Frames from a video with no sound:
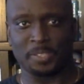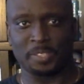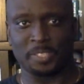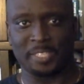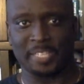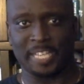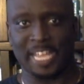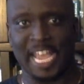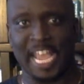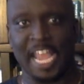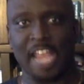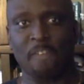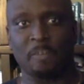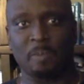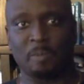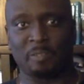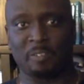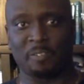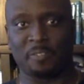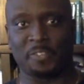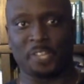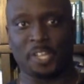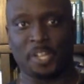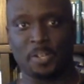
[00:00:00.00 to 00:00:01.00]
Today we
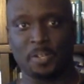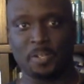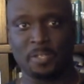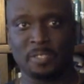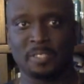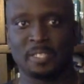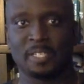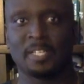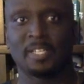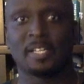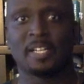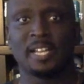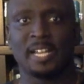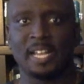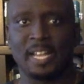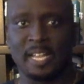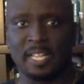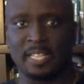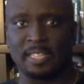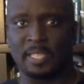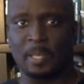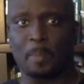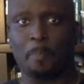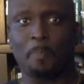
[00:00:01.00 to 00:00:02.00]
review
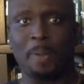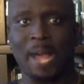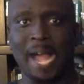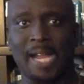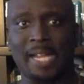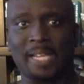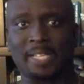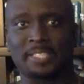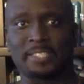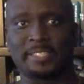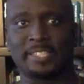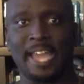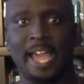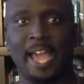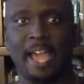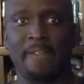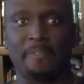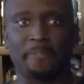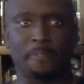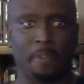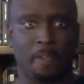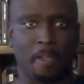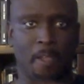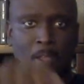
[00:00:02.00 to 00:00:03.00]
the Pocket
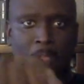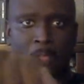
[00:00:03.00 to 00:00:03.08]
Staff.